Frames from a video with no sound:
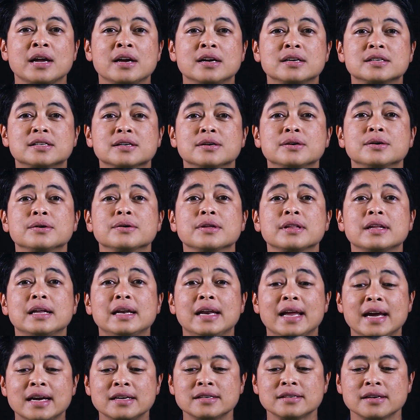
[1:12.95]
So the
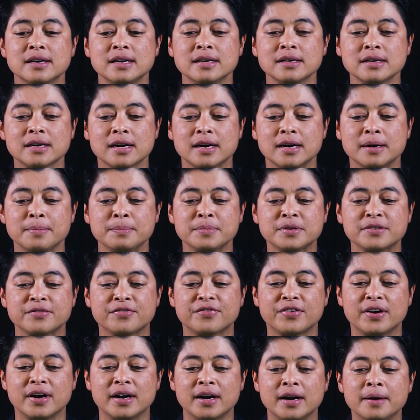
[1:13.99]
lesson comes
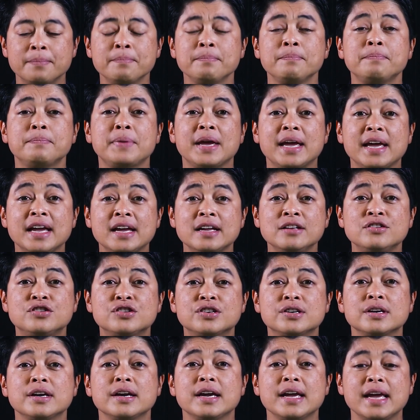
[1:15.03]
from
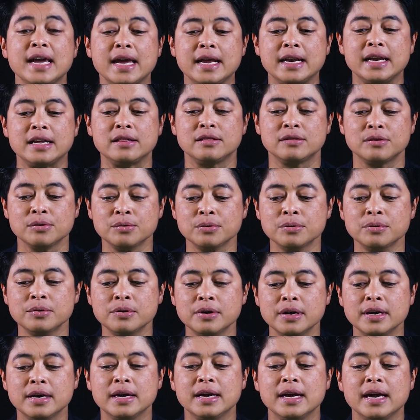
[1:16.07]
page 82
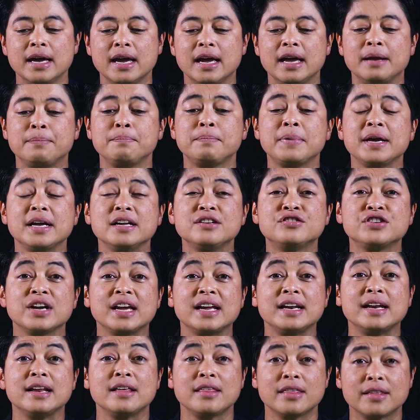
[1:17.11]
and page
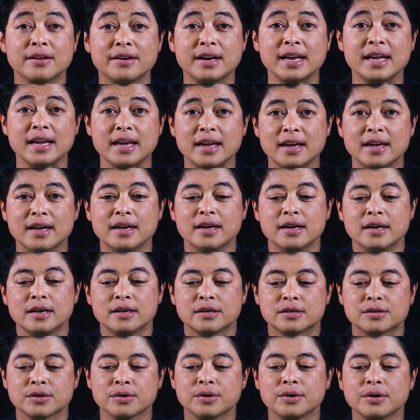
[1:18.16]
83.
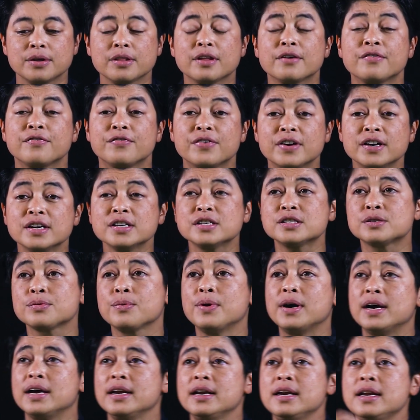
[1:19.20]
So the first
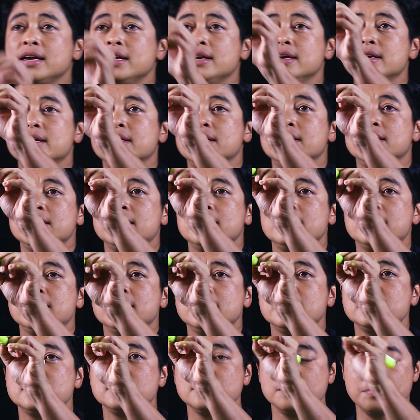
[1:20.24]
one
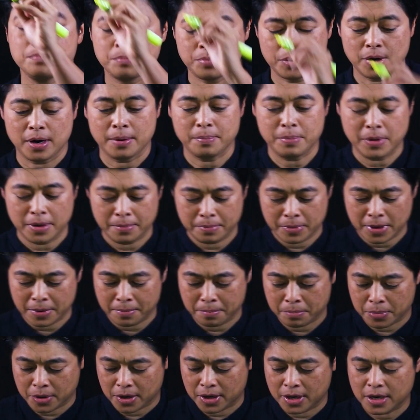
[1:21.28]
is problem
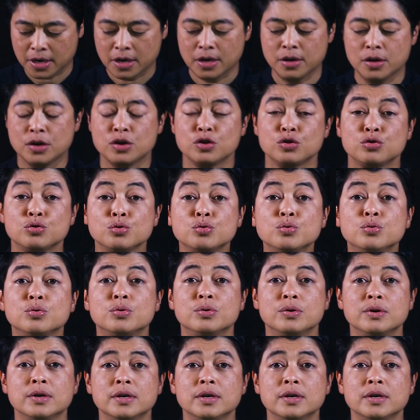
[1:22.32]
number 2.